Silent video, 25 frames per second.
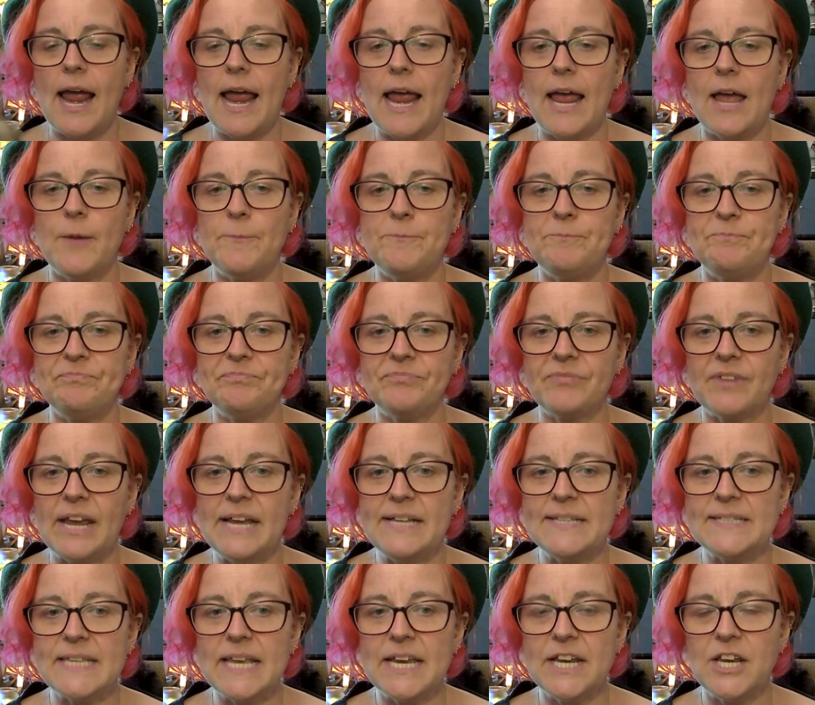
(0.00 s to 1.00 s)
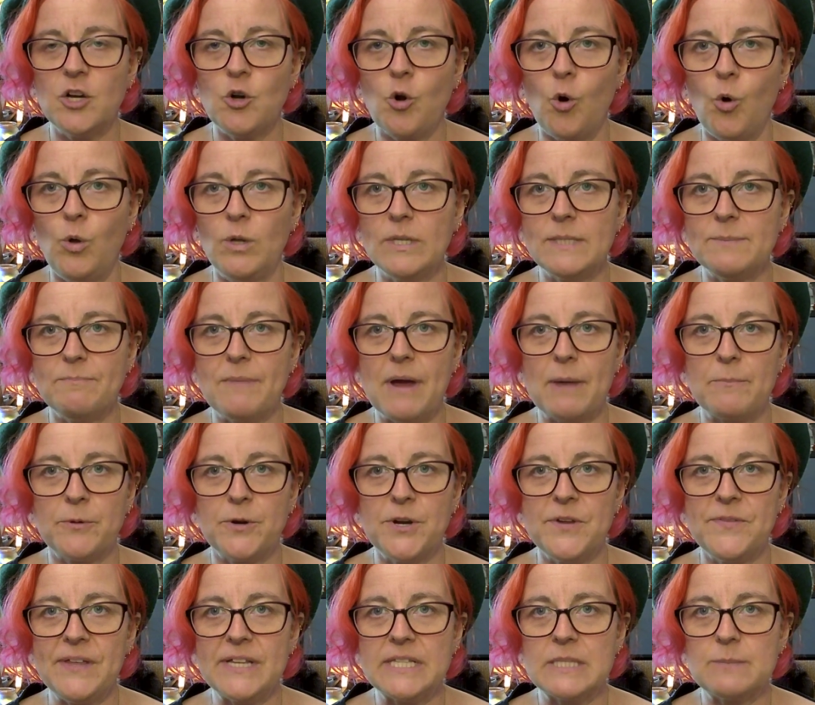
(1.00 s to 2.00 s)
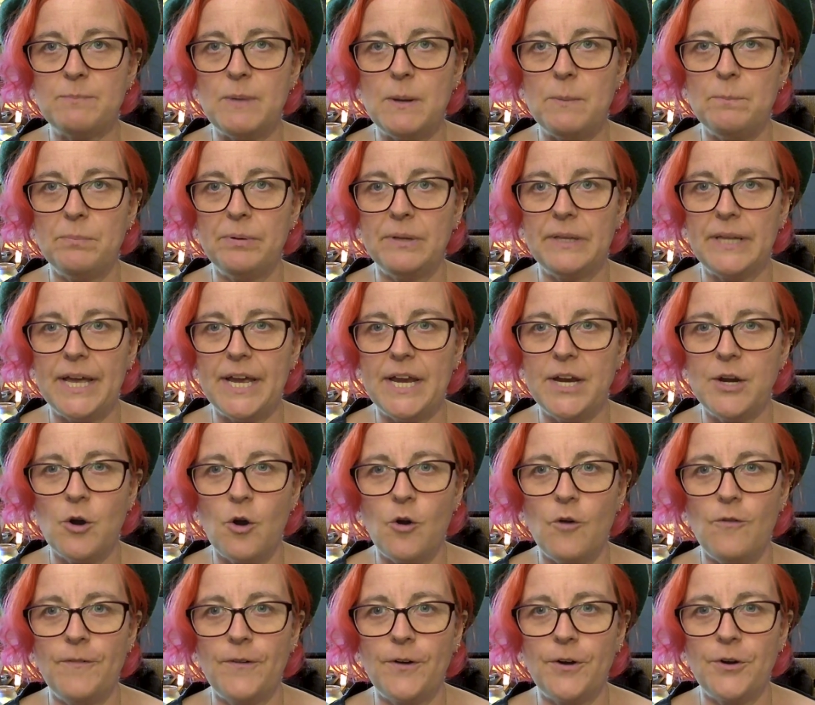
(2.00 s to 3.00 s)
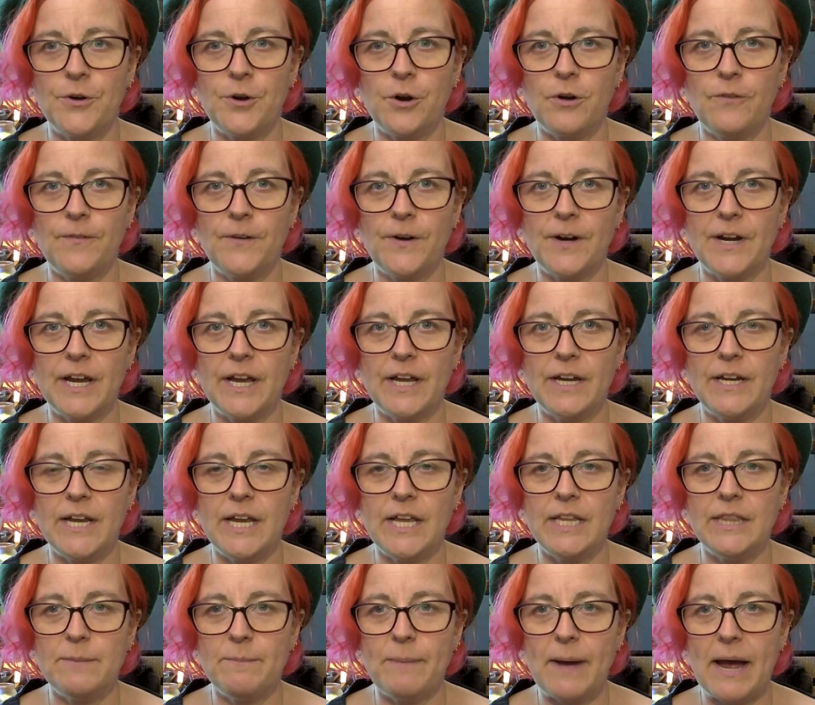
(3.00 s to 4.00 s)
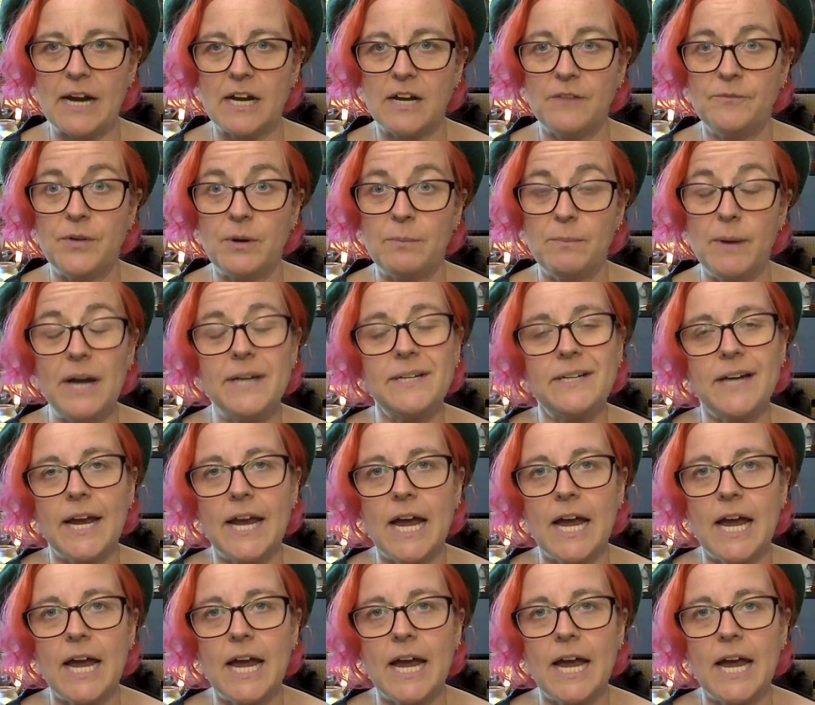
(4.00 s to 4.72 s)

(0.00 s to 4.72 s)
And it's like an old memory that's been playing over and over again in the back of your mind.